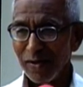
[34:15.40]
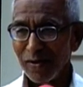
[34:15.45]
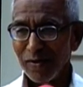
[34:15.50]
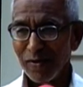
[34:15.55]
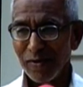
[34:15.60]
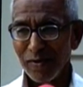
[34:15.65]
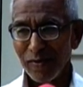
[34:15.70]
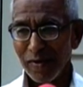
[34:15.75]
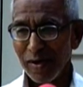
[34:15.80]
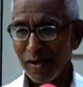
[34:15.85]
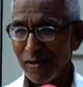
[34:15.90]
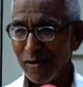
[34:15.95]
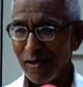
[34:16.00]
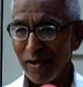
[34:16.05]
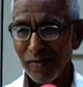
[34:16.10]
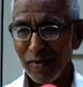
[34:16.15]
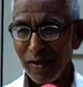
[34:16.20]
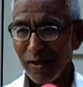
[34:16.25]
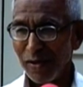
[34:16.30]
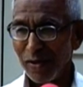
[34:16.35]

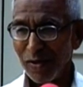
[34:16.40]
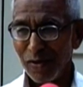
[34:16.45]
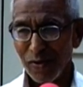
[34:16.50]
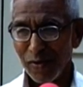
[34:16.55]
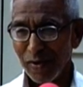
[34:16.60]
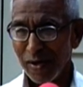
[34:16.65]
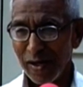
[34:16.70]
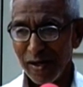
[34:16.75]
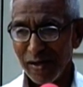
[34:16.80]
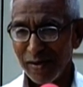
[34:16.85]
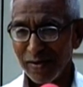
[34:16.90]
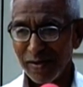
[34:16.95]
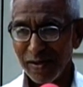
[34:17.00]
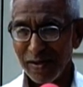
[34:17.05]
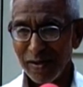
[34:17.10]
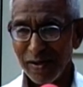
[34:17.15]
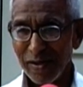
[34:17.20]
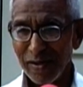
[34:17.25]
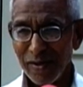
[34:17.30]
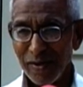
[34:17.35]
whatever you are,
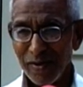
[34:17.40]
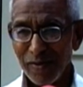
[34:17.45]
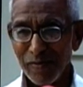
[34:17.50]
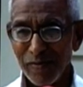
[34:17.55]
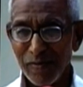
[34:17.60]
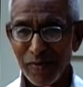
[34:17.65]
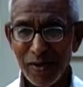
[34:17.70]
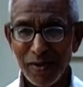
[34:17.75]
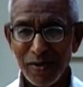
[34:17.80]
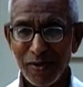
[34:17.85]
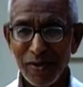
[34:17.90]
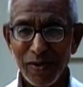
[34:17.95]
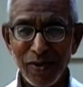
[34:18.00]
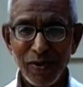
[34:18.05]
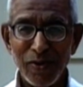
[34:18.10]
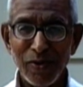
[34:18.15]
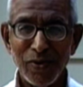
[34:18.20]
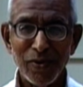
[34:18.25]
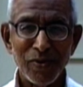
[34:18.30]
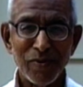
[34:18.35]
but
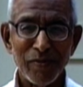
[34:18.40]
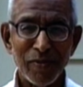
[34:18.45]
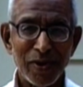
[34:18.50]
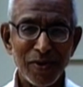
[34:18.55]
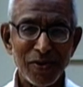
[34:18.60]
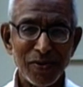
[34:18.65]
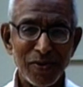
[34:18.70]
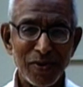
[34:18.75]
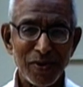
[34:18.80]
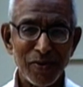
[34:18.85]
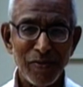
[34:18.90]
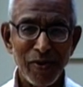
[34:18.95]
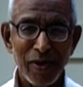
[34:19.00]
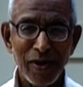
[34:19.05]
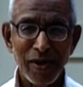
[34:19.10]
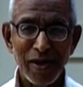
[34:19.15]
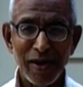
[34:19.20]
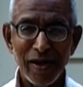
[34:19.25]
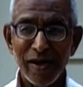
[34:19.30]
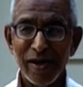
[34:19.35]
you must
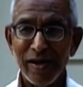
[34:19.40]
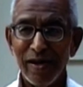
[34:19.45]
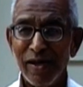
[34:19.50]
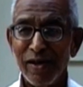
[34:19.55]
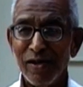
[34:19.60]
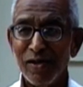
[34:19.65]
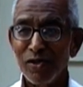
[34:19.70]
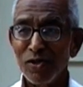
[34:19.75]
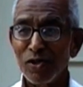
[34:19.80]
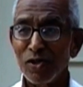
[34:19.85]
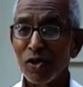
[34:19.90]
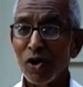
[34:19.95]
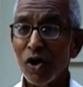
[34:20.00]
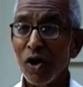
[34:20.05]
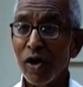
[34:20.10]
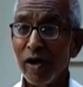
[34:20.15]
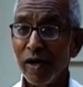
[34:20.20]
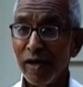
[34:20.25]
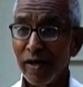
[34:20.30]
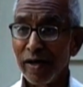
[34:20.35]
be an
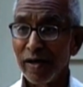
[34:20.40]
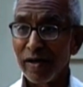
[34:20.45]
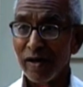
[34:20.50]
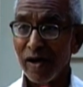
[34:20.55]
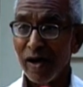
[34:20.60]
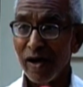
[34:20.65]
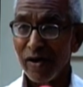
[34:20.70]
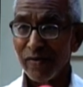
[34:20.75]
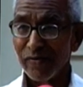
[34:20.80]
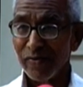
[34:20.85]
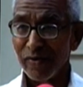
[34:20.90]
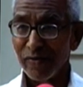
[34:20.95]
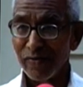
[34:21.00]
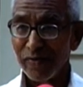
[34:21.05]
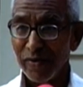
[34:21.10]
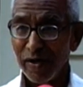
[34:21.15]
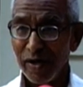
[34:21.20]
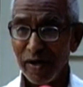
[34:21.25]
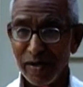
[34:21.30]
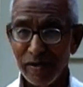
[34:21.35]
enjoyer of
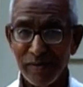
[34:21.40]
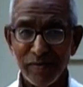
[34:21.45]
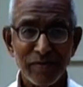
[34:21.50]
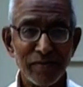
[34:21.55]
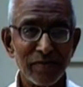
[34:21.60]
freedom.